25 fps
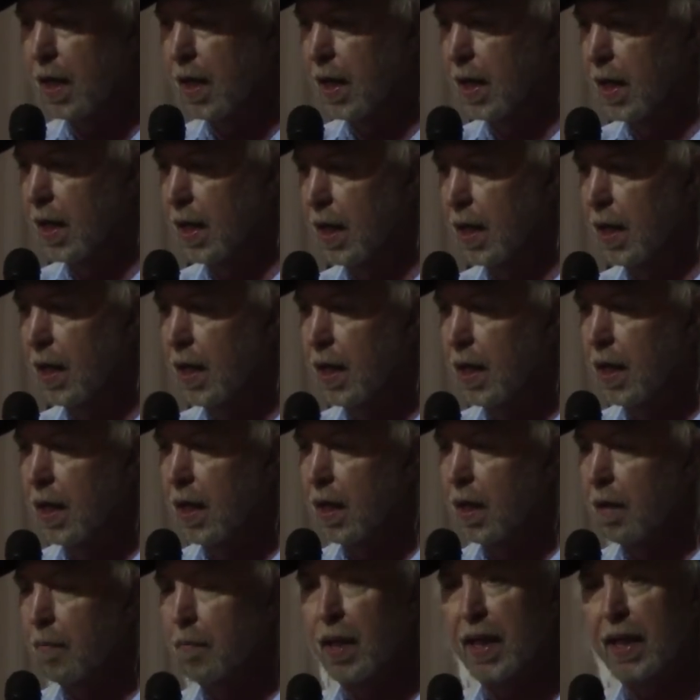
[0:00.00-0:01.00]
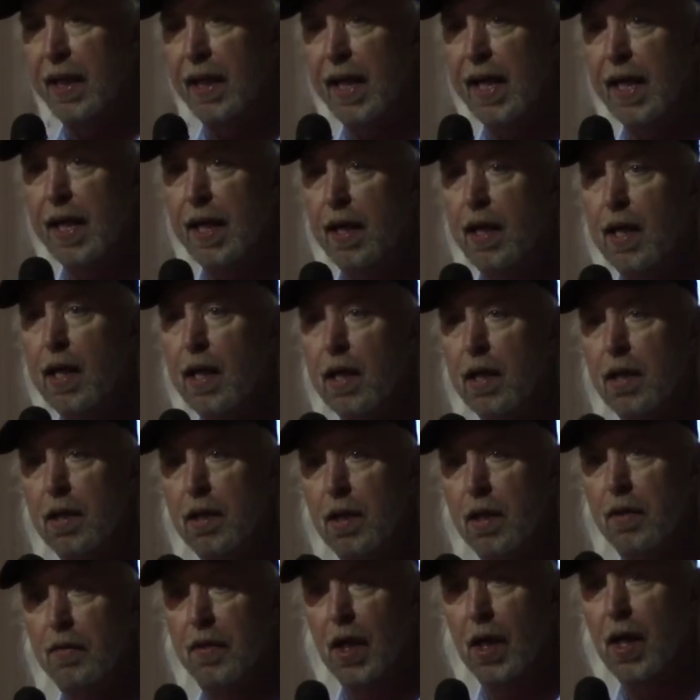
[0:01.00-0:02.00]
And again,
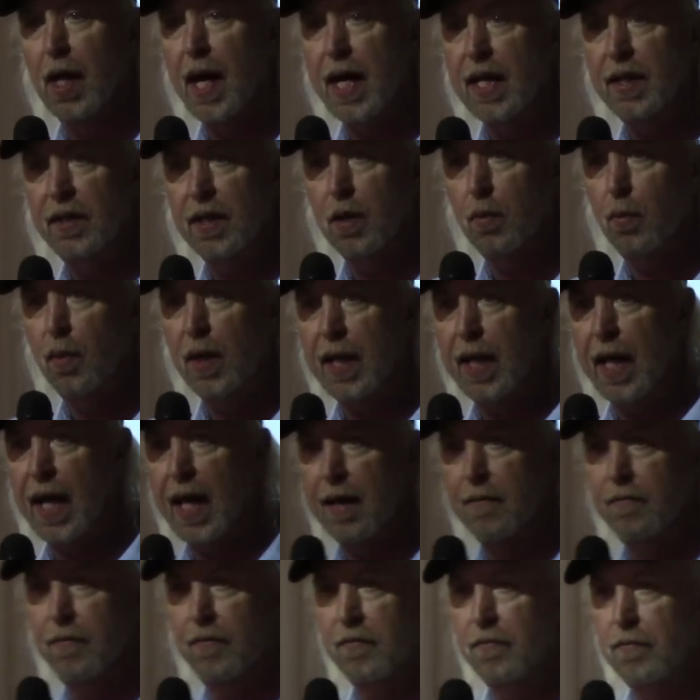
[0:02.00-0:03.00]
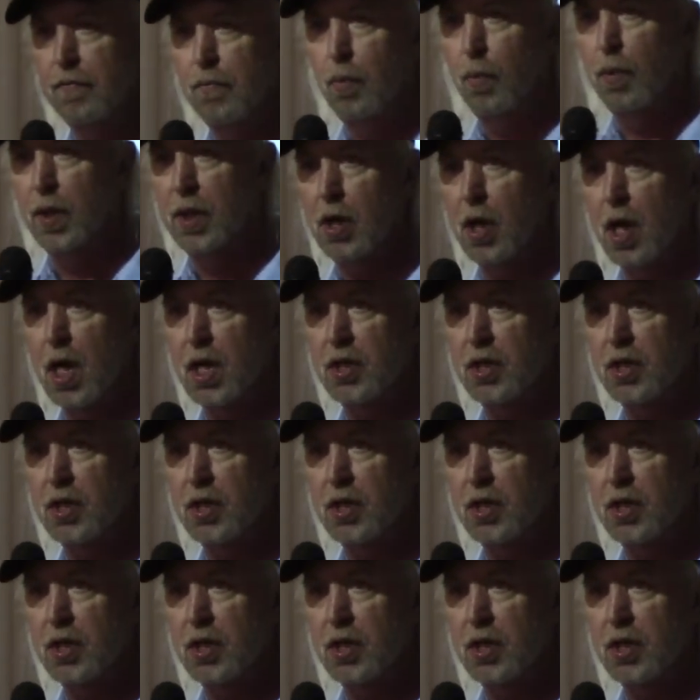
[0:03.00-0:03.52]
the line that we have would